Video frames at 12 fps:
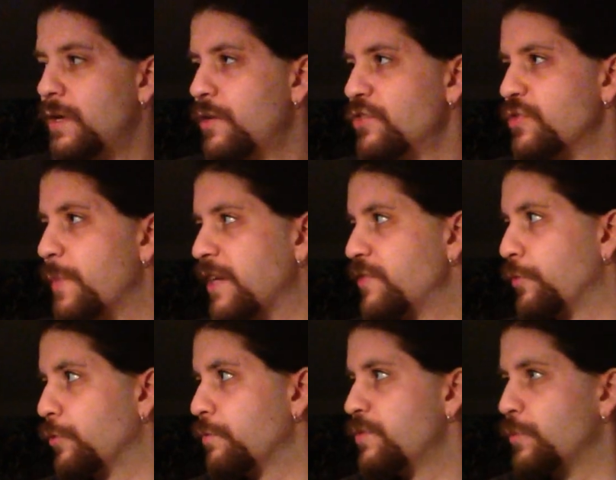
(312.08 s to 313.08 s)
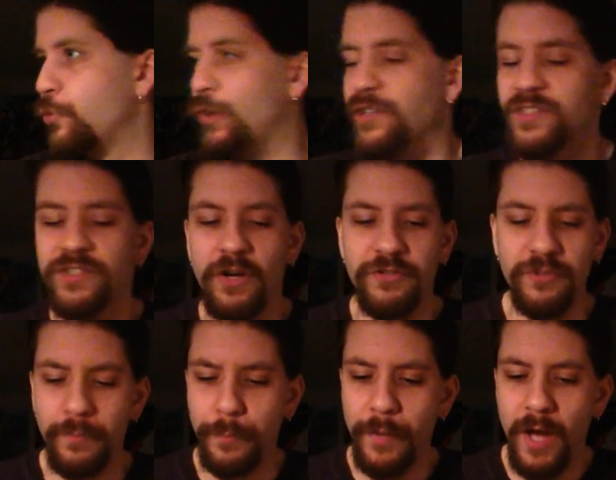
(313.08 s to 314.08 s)
just makes for some great
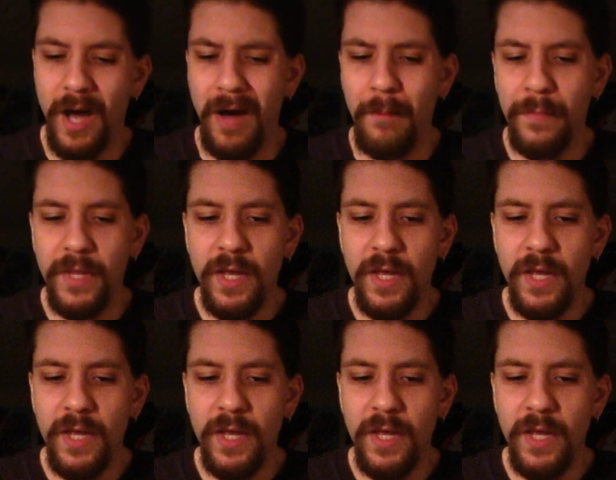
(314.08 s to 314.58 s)
discussion. Um,